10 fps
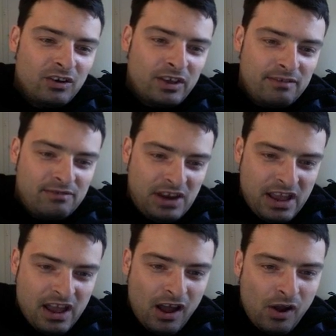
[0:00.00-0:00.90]
looking
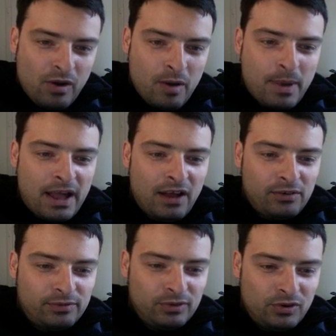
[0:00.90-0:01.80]
video about
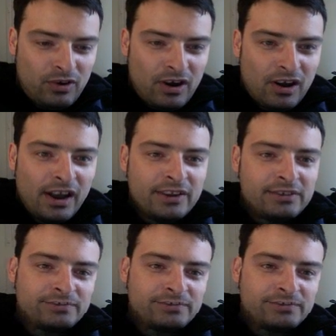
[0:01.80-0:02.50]
fluoride.